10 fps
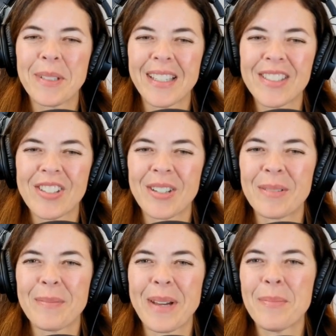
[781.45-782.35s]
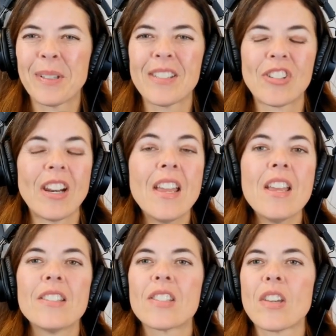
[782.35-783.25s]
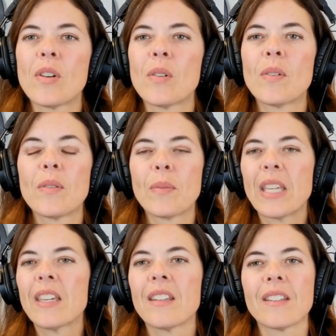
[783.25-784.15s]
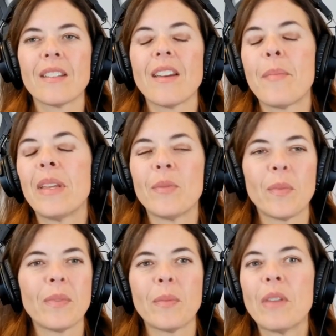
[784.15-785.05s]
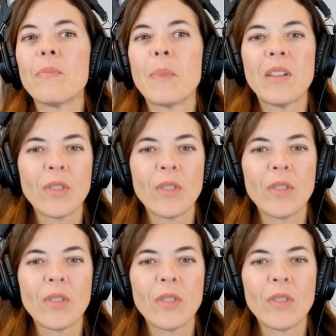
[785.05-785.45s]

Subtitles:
pleasure. My pleasure. So I mean, we've been